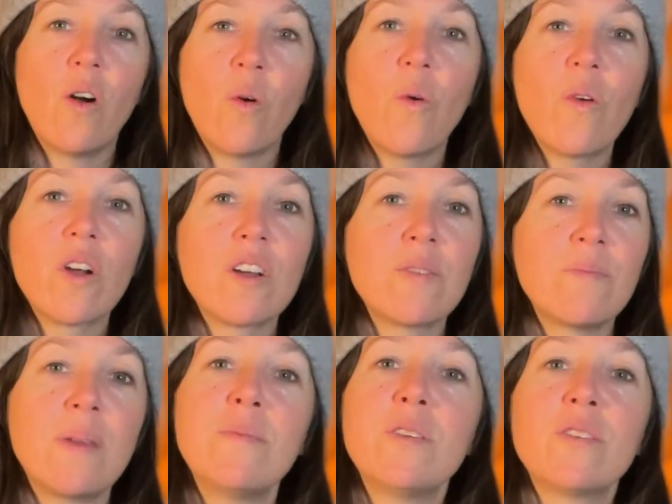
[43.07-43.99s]
Or
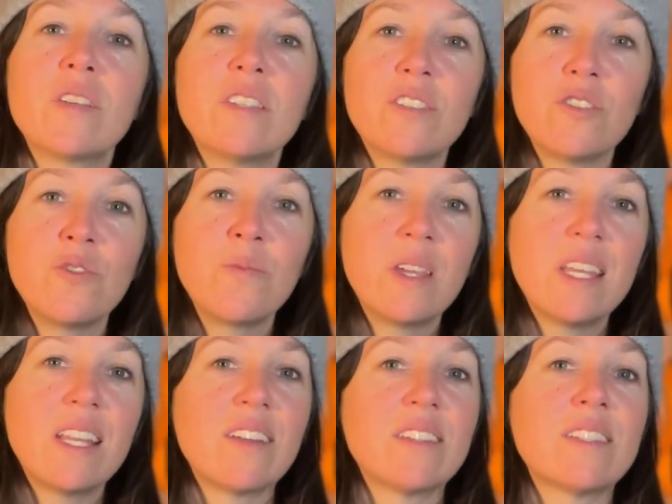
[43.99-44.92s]
maybe you can zoom
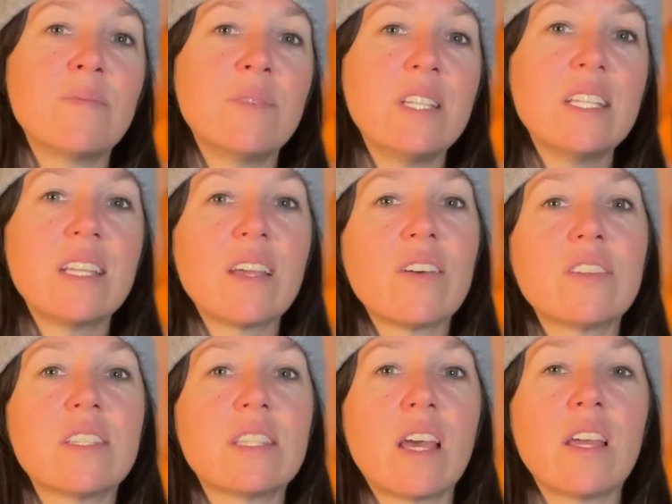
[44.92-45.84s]
in on some
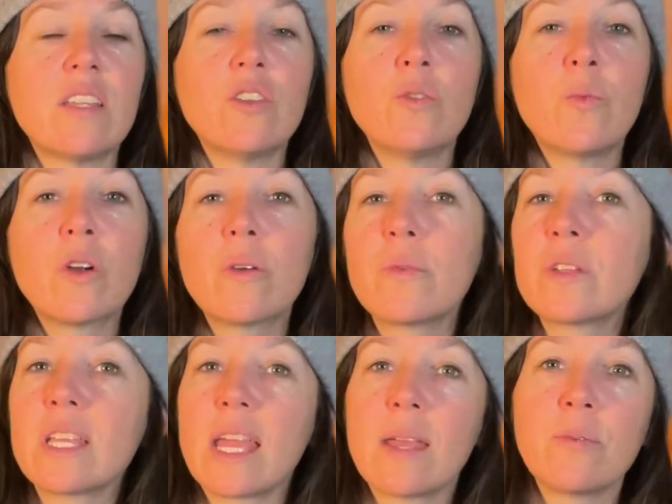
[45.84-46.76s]
details that you weren't
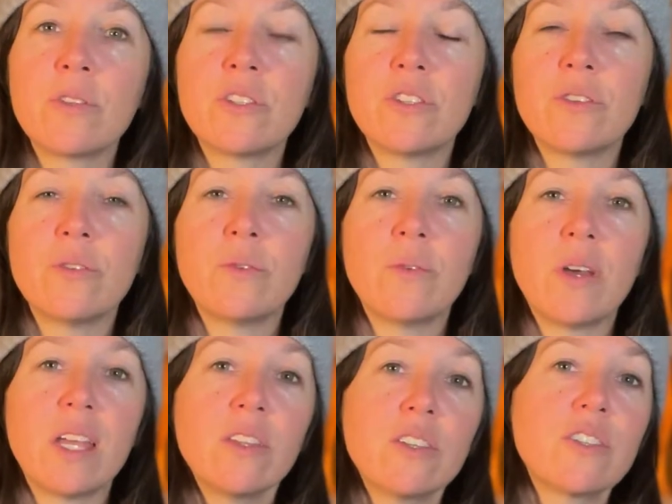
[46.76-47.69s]
really able to
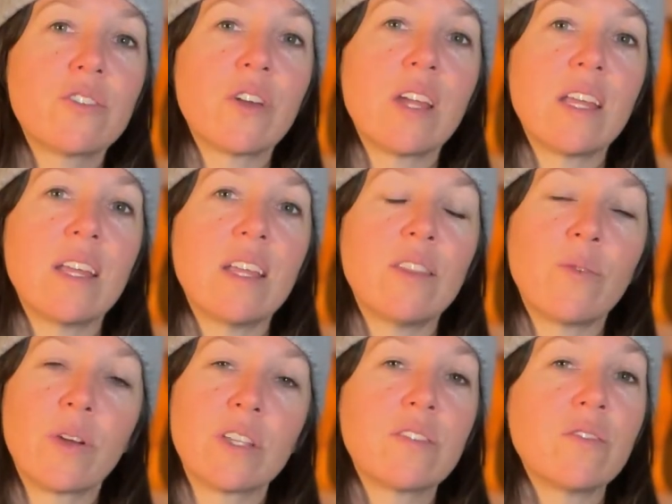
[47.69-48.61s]
illustrate in the
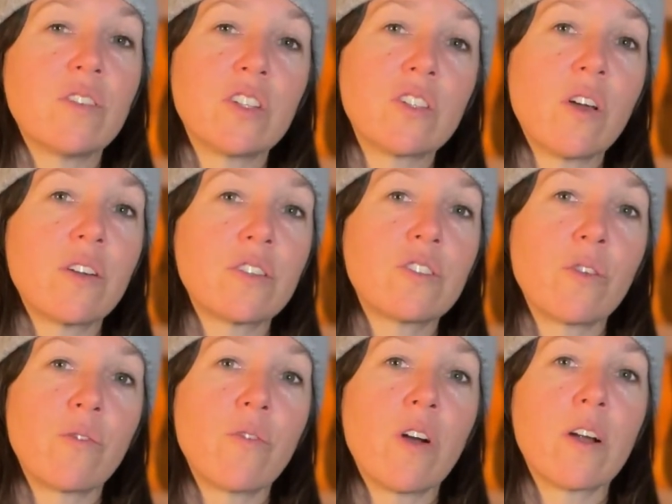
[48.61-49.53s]
rest of your song
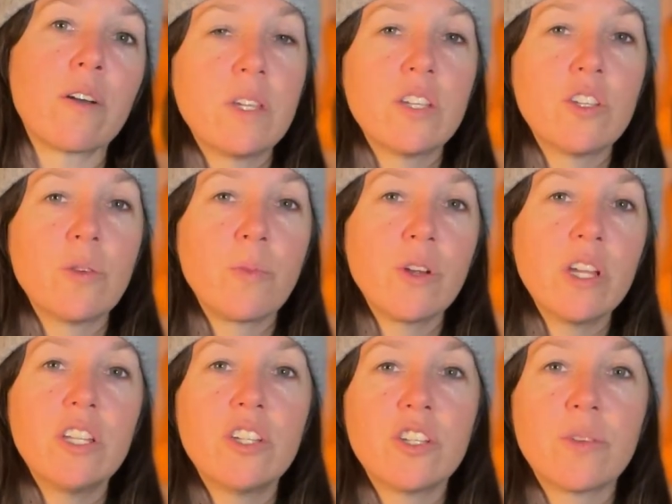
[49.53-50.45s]
so far. Because your
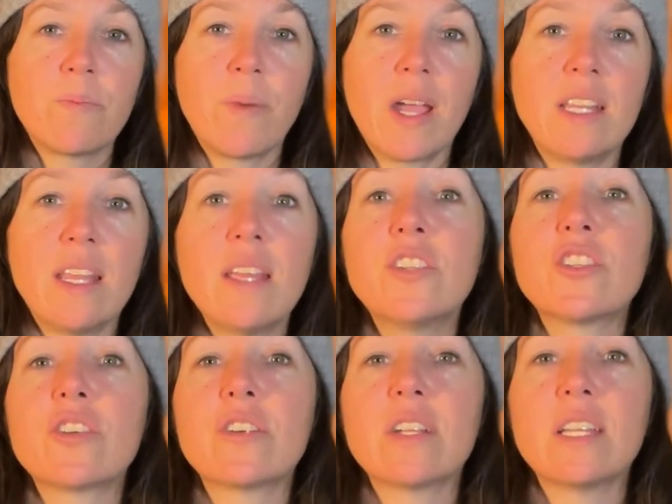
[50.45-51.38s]
bridge, by
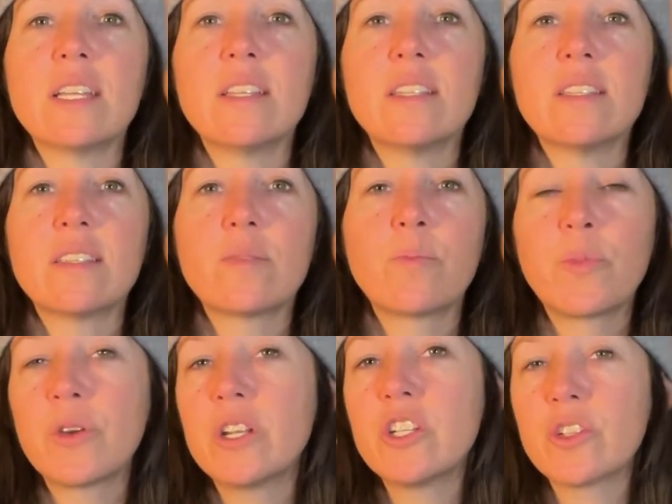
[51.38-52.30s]
nature, is
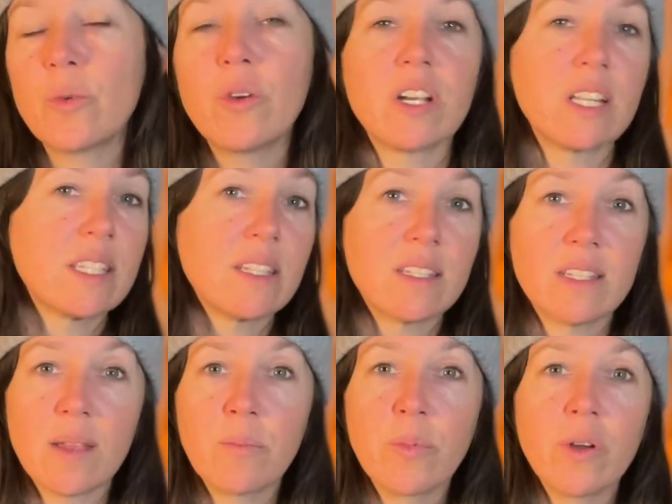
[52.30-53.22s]
pretty short. It's a
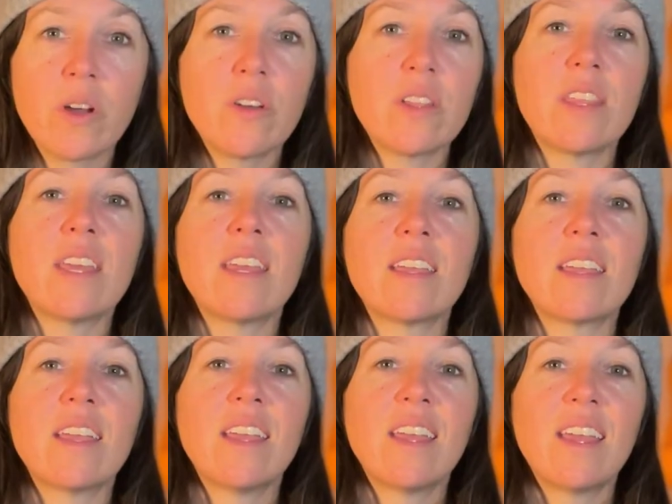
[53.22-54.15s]
temporary
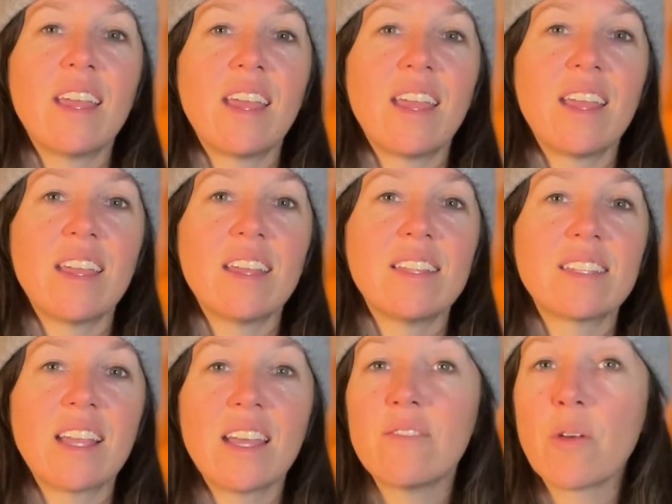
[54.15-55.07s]
thing and
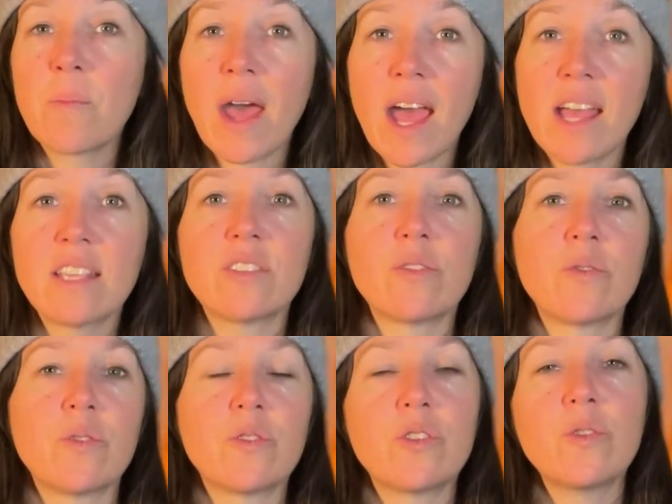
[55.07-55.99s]
kind of a pass
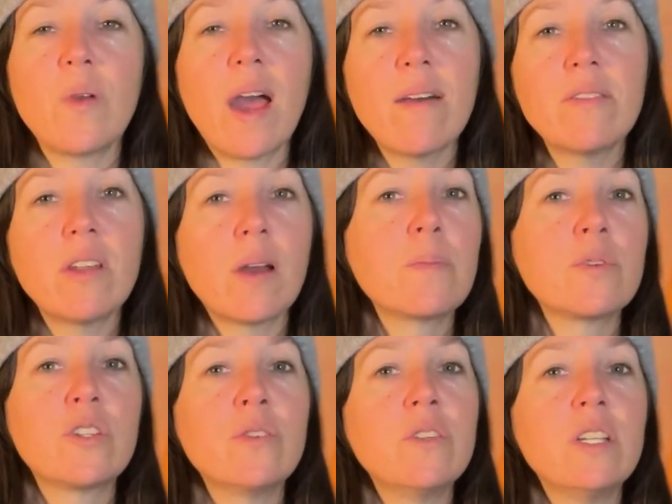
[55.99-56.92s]
through. So you have an
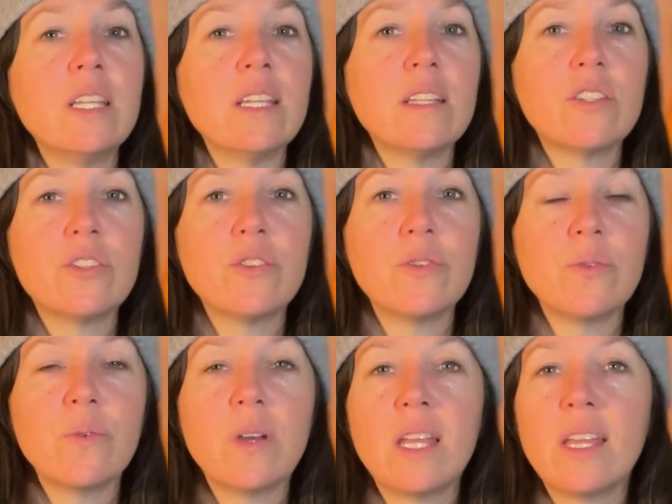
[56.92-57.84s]
opportunity
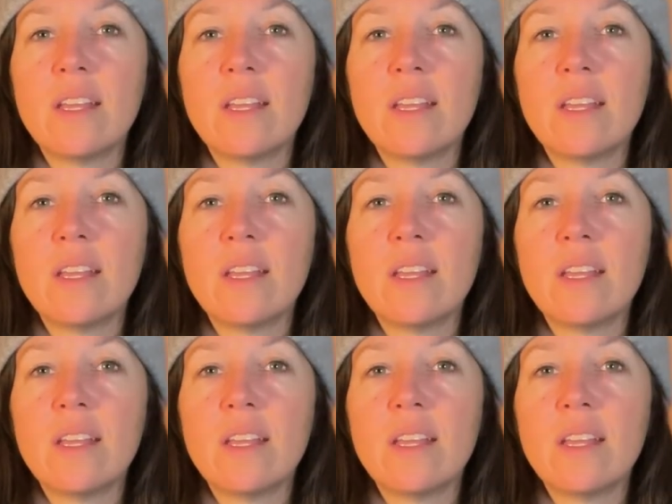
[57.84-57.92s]
to